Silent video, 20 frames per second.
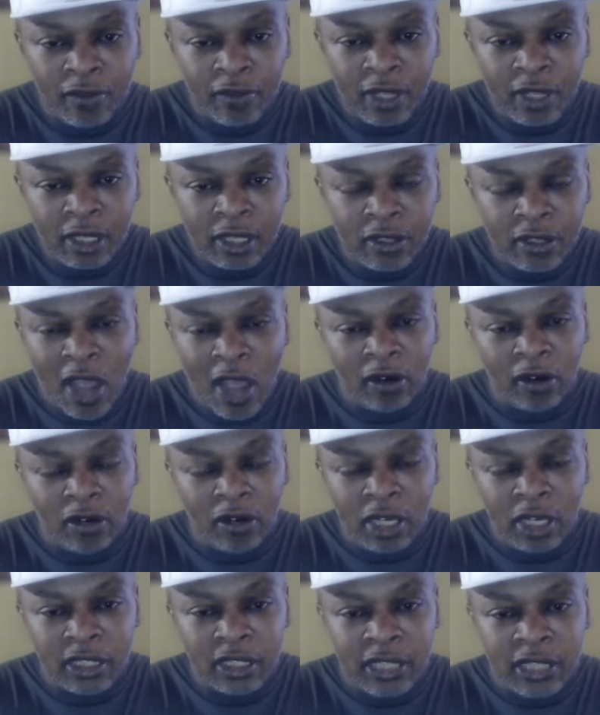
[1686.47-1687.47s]
So I
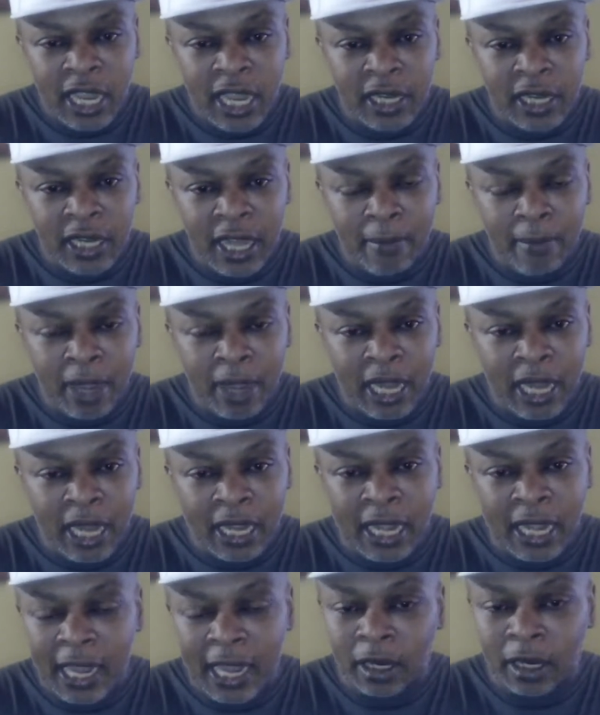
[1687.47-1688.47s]
don't understand that, man.
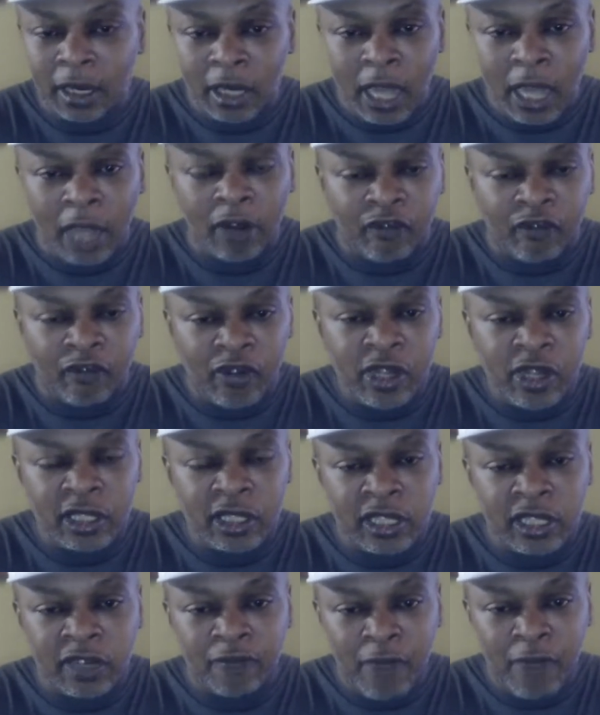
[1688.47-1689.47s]
Like, I got a lot of
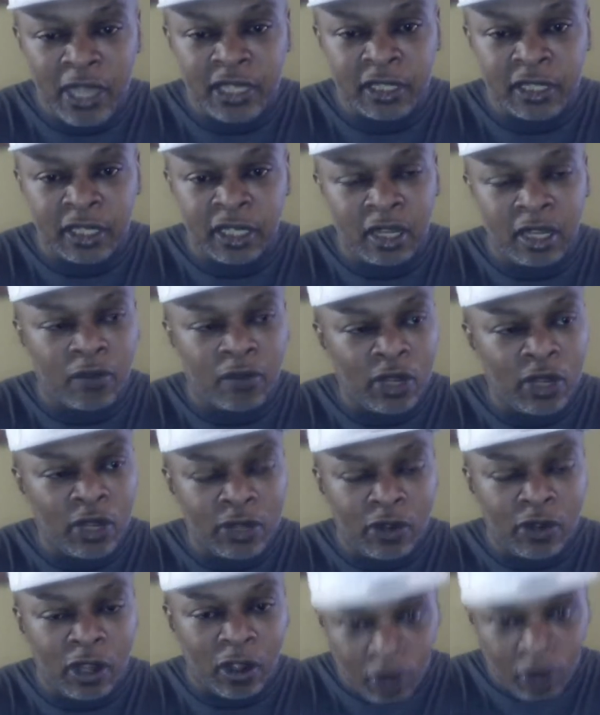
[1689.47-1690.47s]
friends that's Mexican and
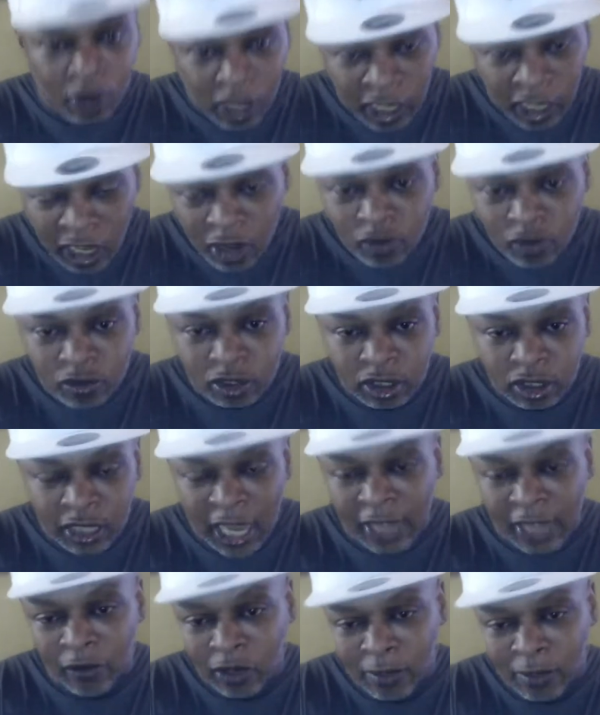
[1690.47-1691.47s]
we close.
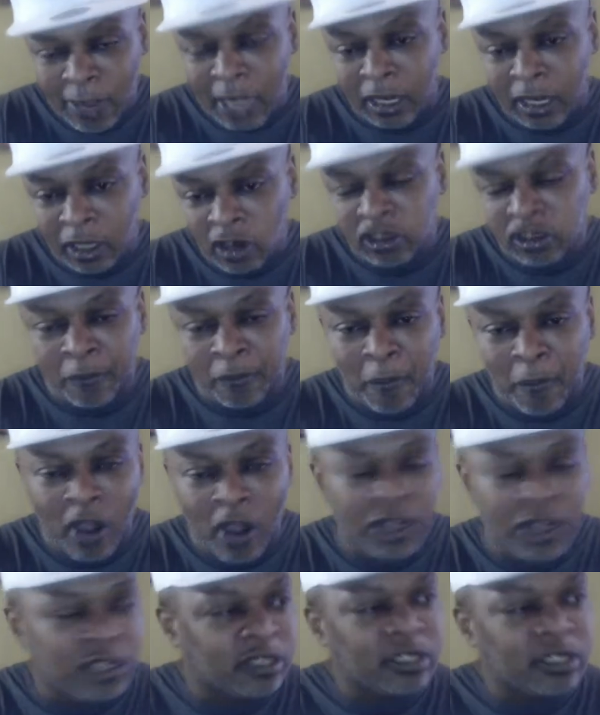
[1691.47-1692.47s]
Like, one of my closest
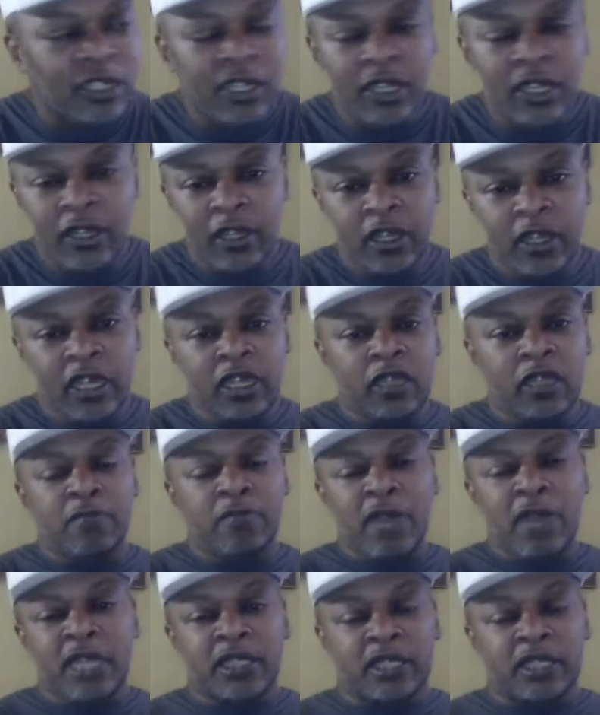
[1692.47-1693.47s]
partners, he's
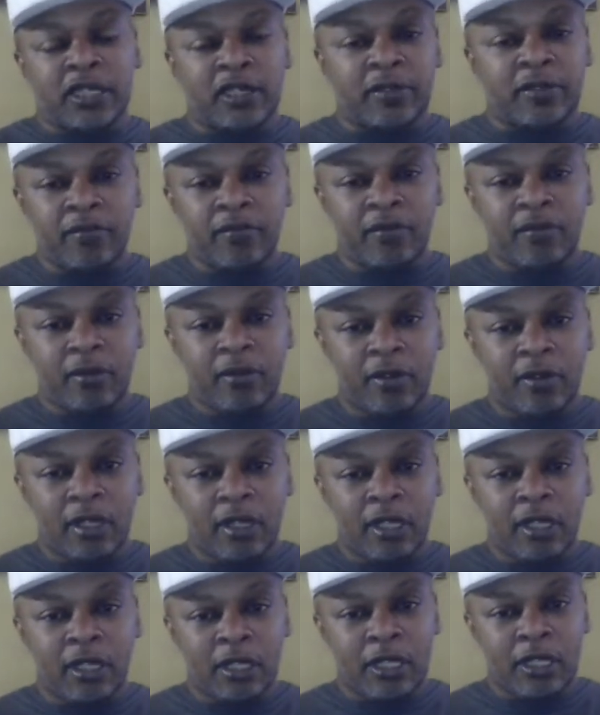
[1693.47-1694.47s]
Mexican.
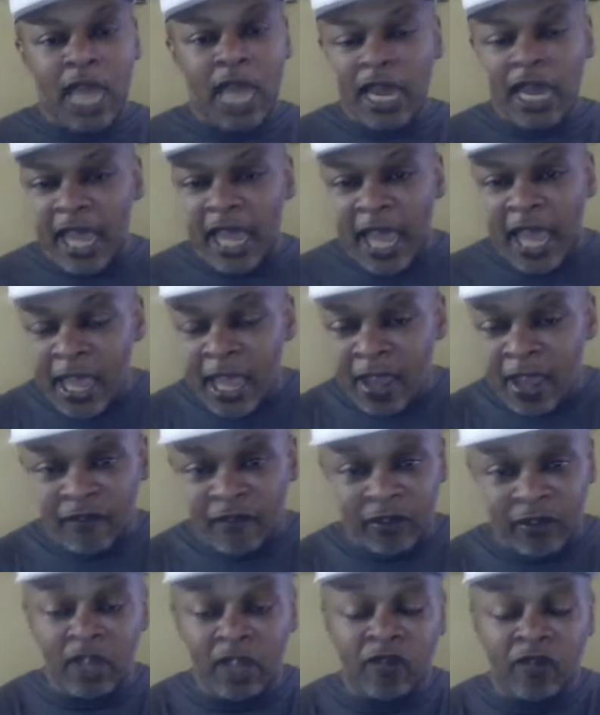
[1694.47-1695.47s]
Not half.
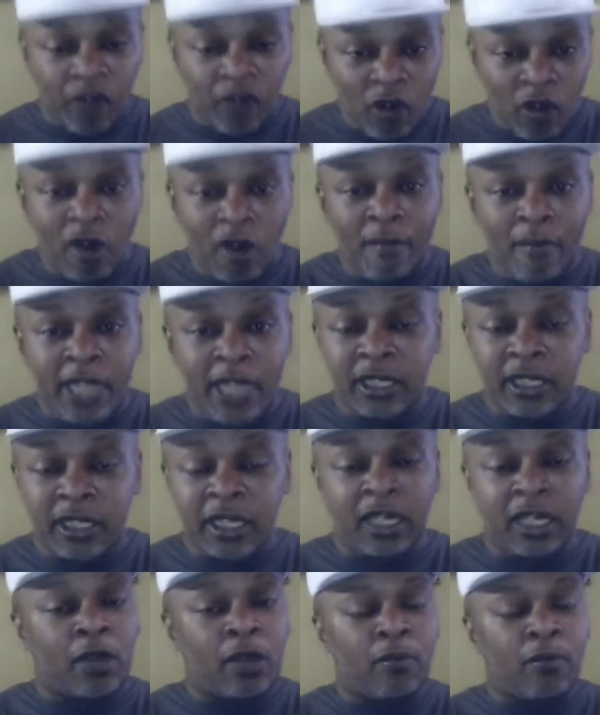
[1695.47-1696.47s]
He's full
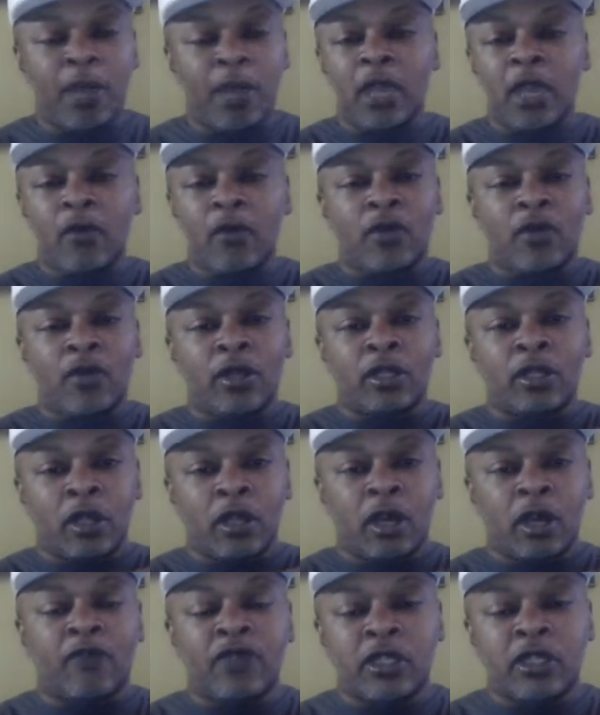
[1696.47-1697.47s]
Mexican. And, man, we
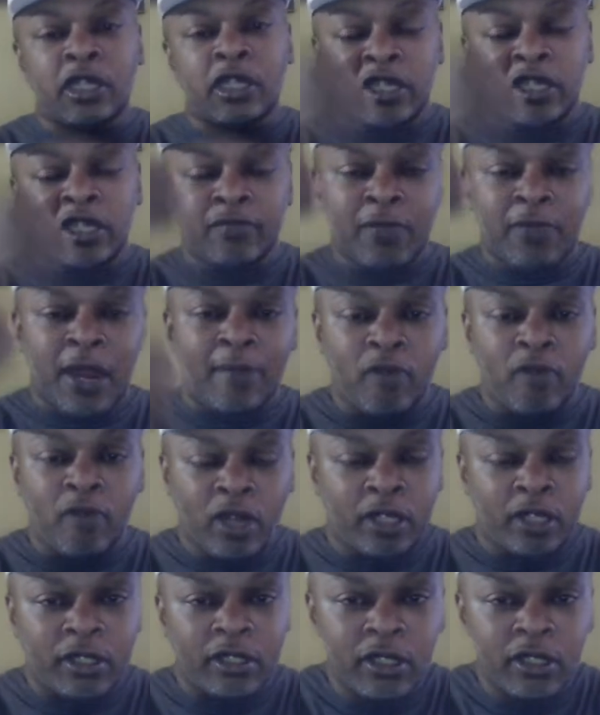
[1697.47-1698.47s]
love each other as my
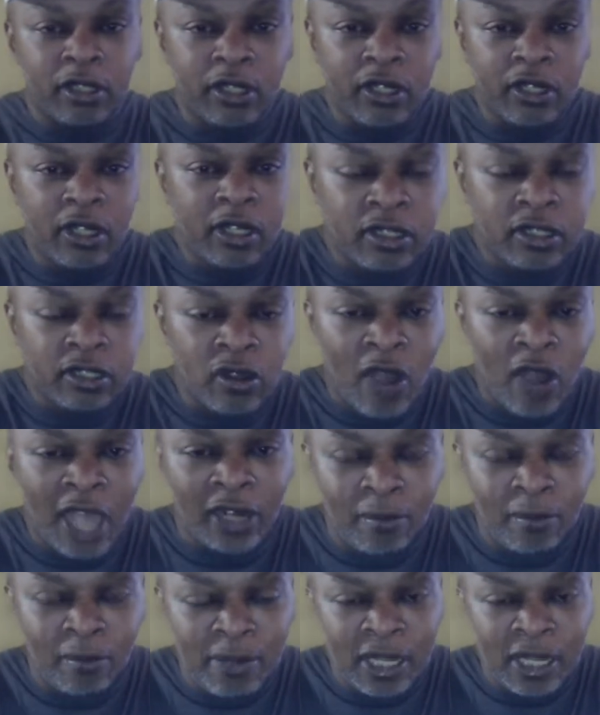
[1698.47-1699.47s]
brother. So I
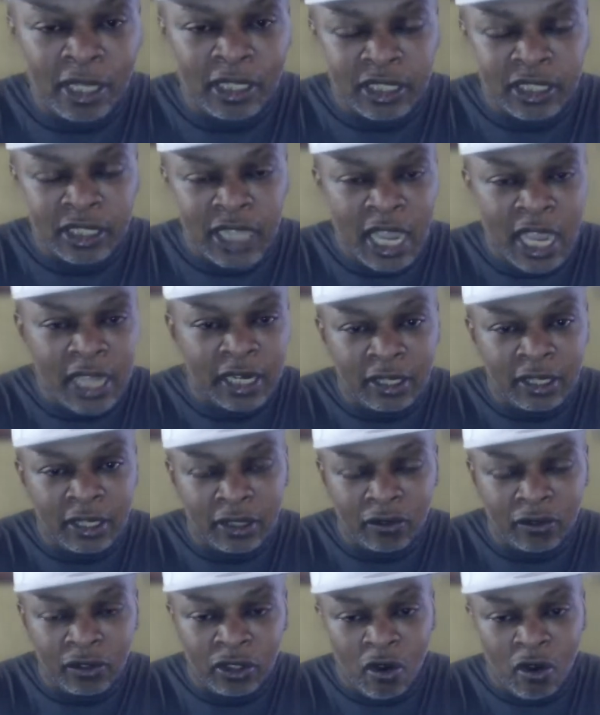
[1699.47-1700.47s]
don't be
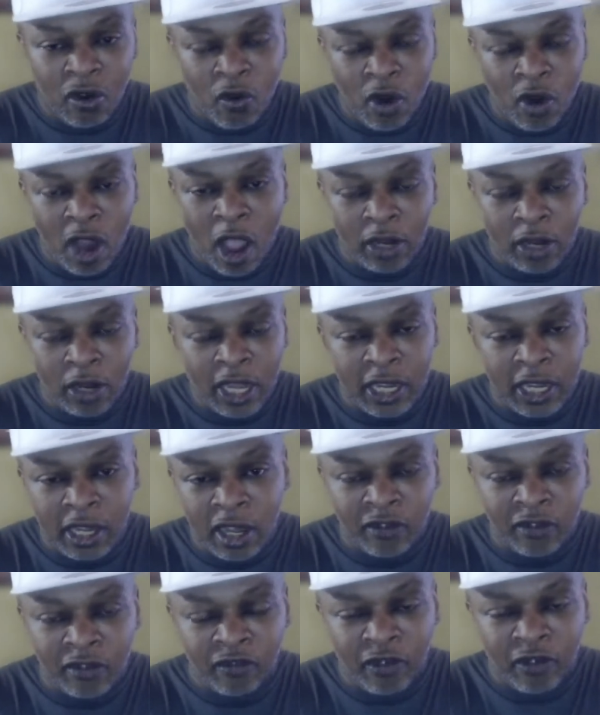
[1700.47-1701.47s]
understanding, where all that
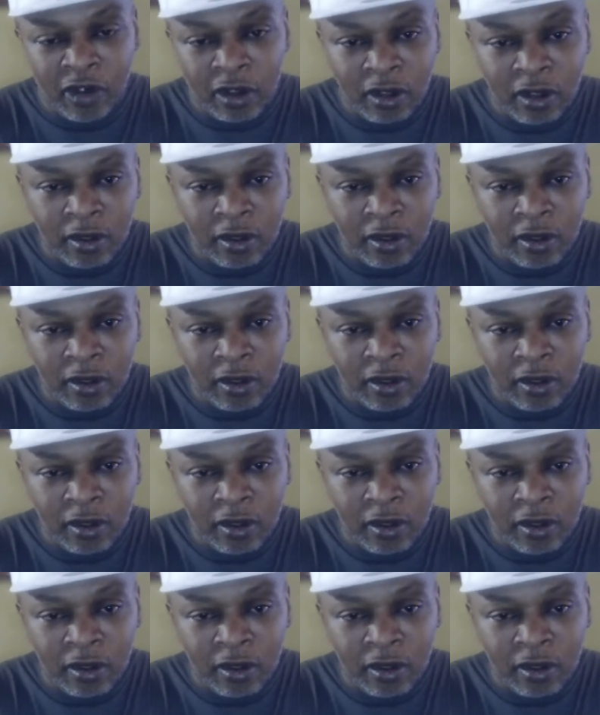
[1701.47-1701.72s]
comes from.